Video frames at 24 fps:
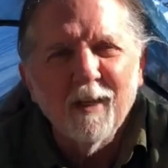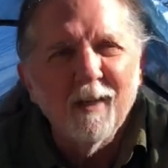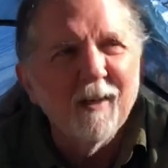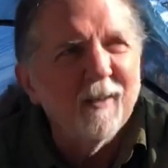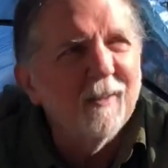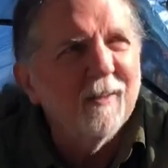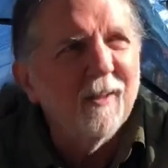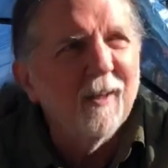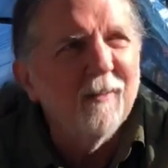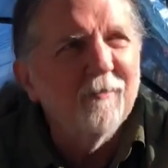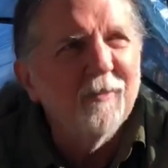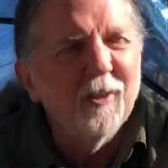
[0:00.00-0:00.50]
I'd
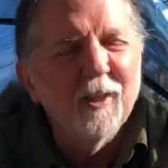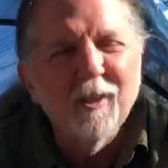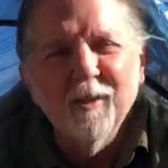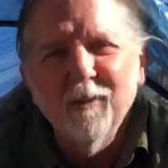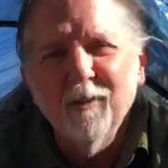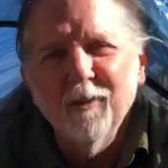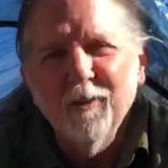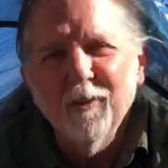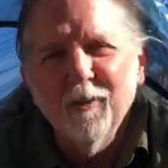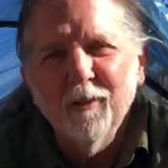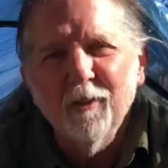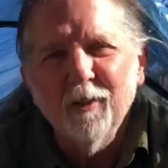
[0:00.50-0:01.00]
love to hear
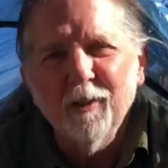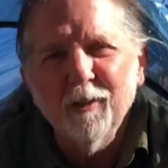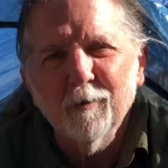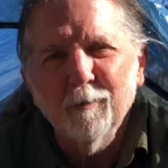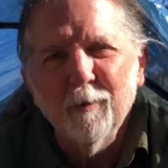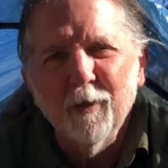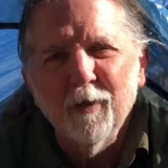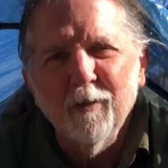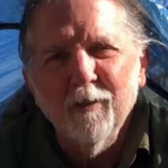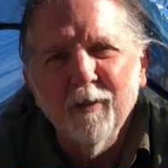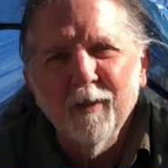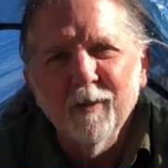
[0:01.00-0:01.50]
your
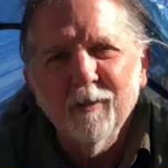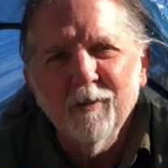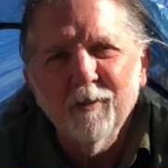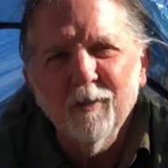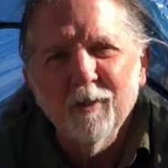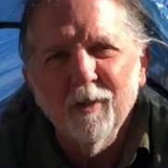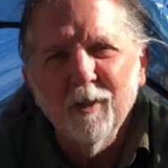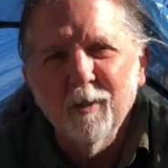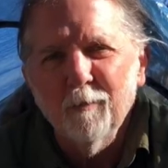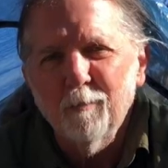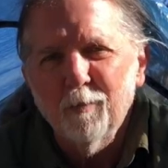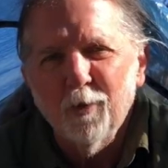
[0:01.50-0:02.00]
experience,
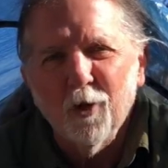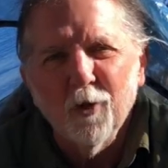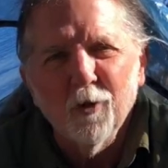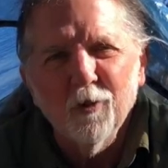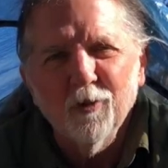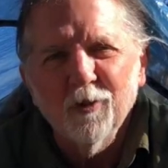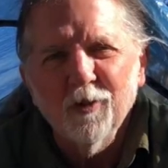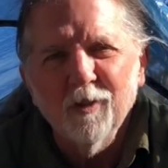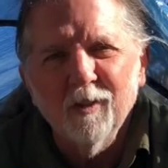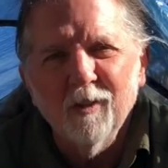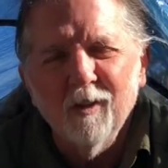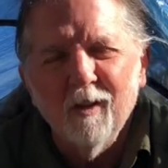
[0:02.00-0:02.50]

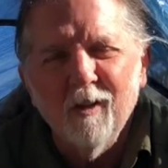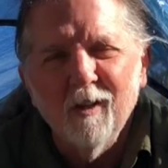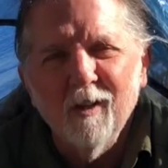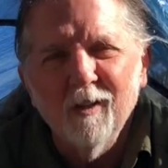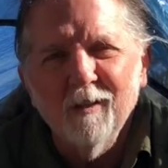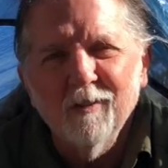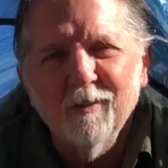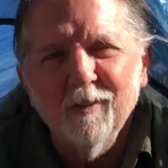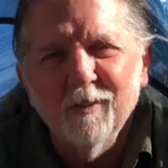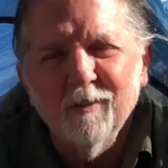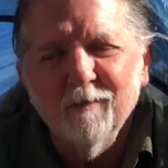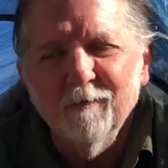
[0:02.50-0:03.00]
pros and
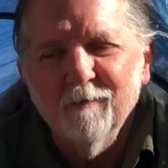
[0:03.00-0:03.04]
cons,